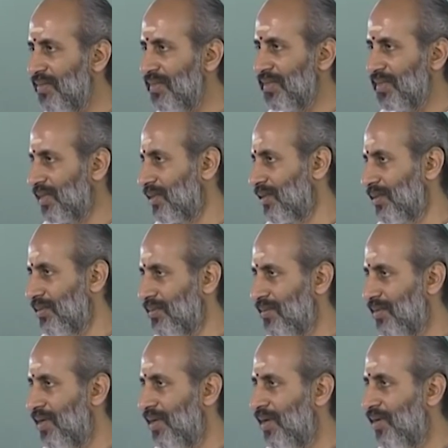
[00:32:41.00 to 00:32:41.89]
of the circle.
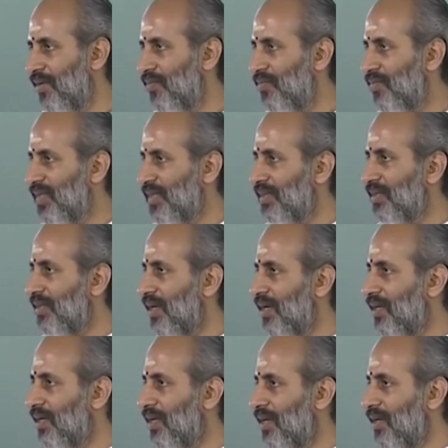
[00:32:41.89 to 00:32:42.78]

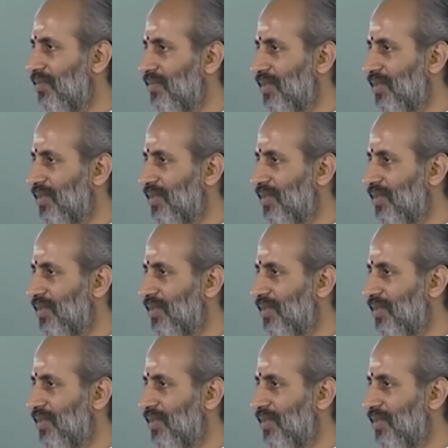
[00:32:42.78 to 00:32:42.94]
Vistara,